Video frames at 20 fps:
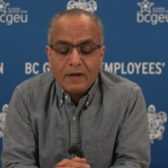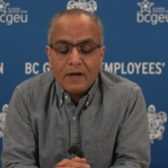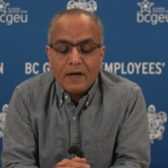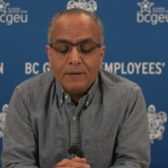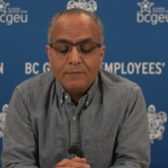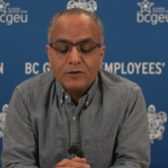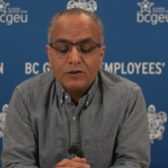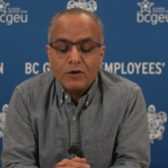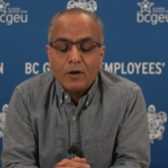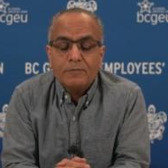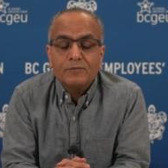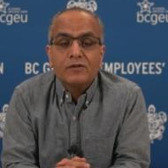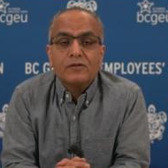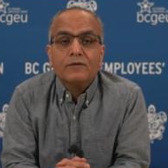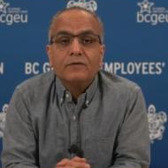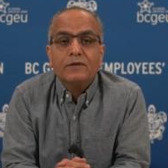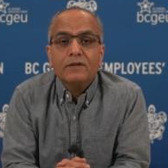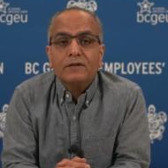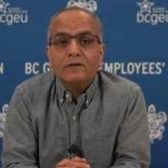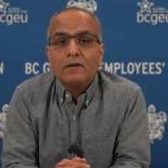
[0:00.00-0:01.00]
I'm a shop
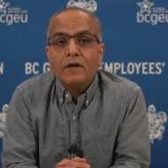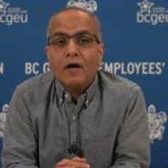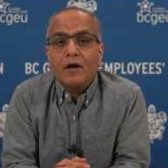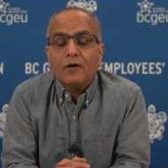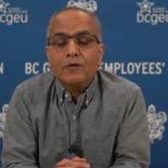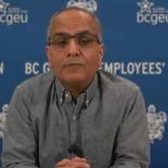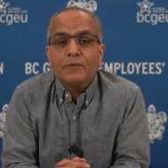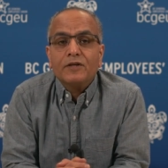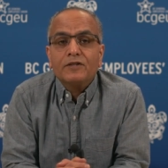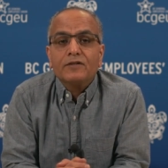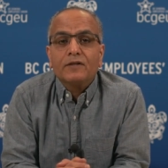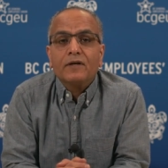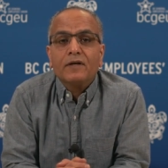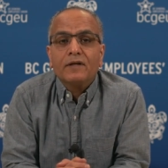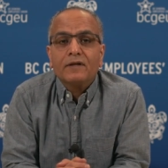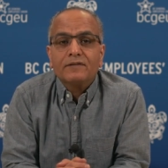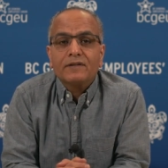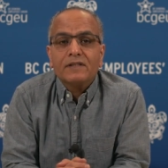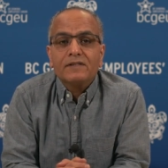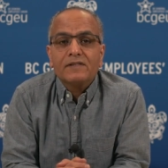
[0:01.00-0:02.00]
steward, occupational
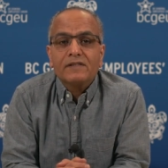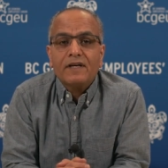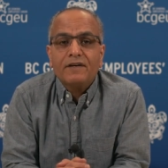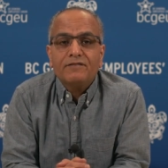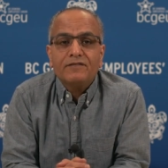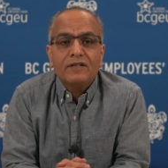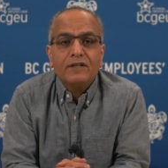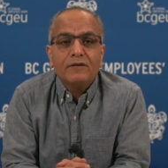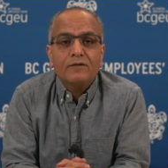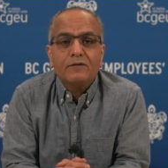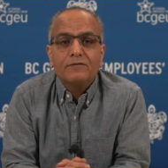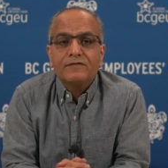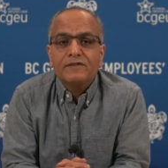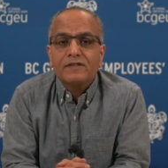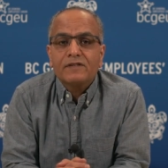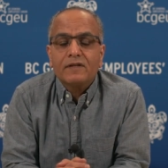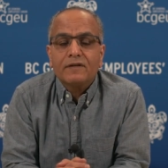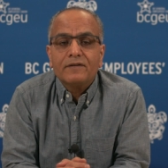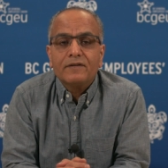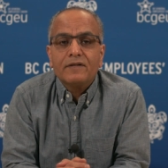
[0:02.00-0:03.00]
health and safety
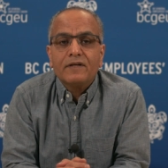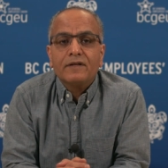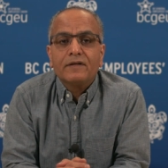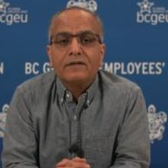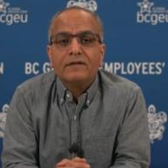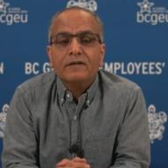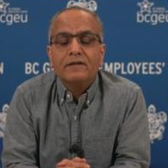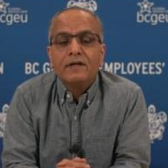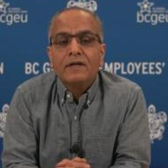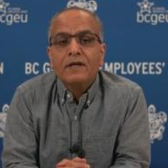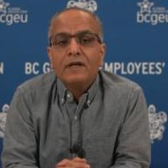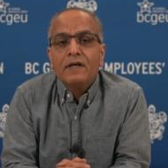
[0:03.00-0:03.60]
co-facilitator,